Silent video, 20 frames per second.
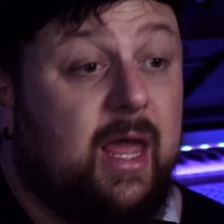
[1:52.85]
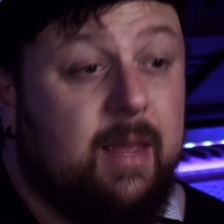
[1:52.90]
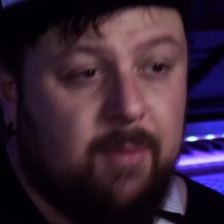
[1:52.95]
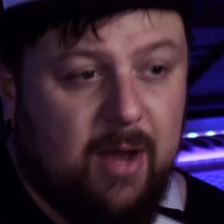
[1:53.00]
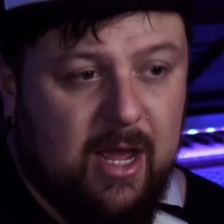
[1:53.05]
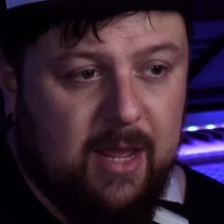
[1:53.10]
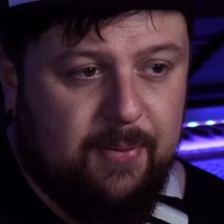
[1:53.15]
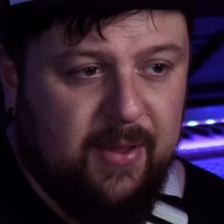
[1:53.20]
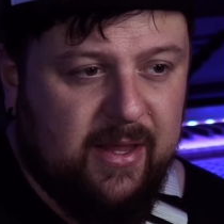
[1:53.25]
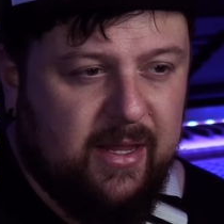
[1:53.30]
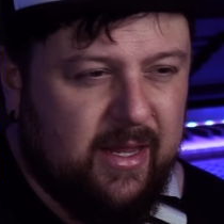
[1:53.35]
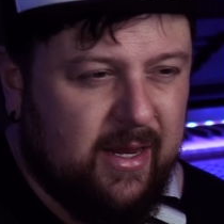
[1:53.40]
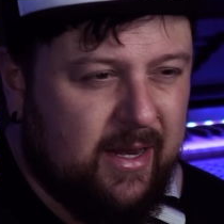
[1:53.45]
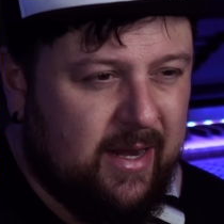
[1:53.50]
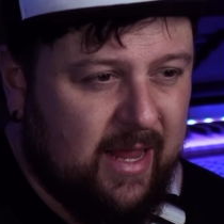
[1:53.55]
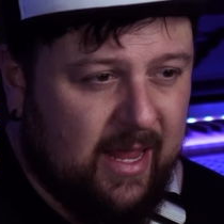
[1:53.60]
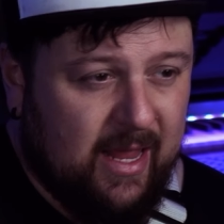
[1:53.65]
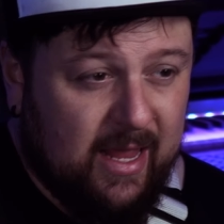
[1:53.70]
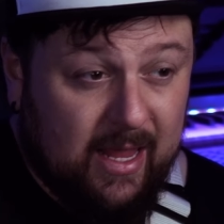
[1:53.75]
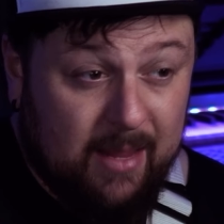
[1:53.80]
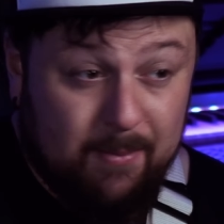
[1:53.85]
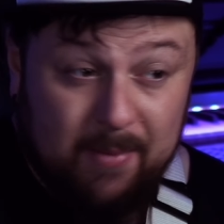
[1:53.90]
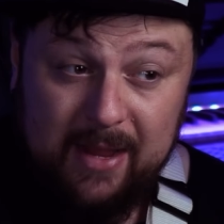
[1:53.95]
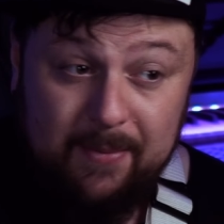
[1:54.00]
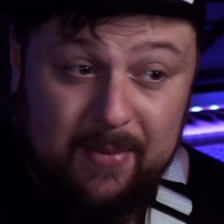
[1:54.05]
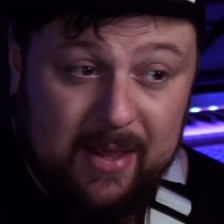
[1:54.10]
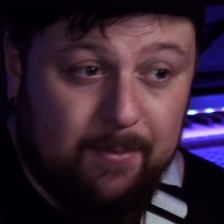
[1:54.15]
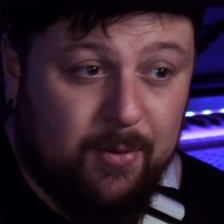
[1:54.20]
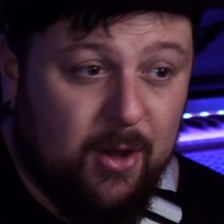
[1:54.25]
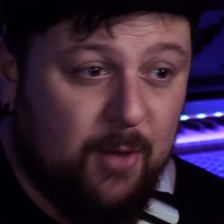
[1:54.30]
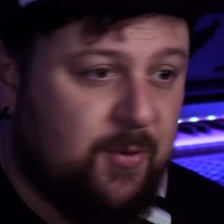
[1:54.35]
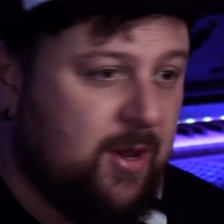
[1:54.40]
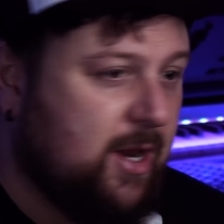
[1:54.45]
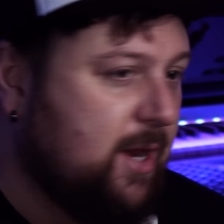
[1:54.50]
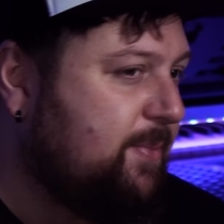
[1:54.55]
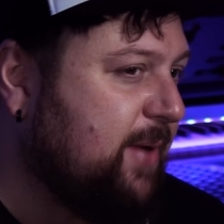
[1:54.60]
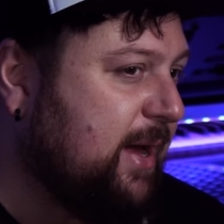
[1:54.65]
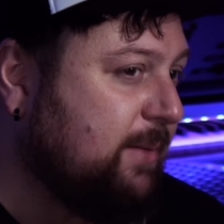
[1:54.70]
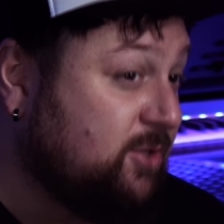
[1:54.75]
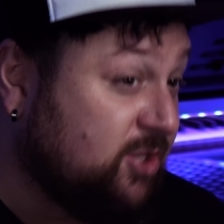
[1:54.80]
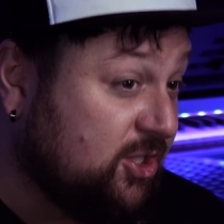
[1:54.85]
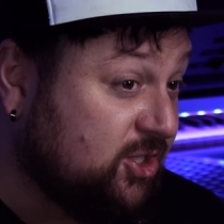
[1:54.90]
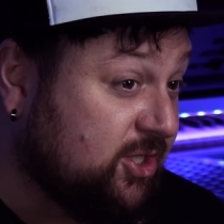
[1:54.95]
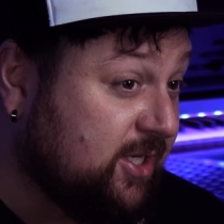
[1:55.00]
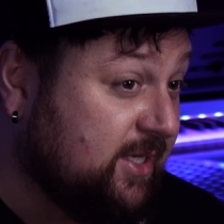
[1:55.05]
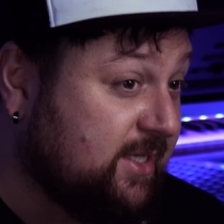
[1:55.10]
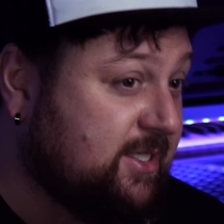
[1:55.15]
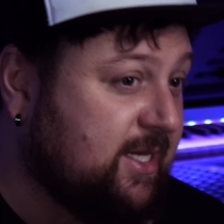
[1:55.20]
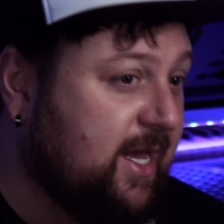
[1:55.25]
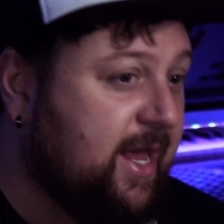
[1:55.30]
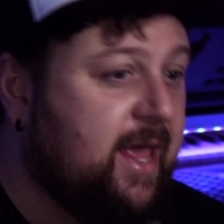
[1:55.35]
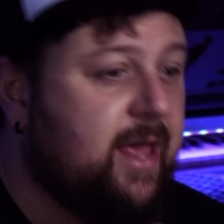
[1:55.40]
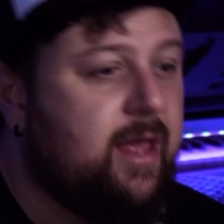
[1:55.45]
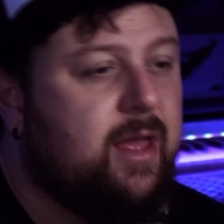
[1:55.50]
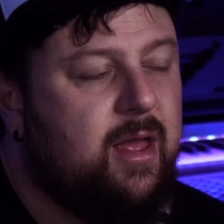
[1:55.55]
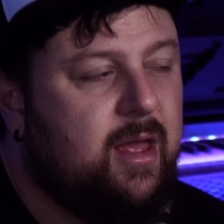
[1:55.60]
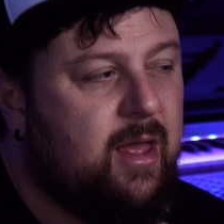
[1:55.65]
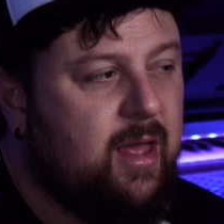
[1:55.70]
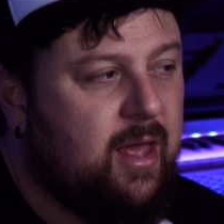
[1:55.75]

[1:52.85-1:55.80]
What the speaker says: In my opinion, it may be unpopular, but I'm just going to say it.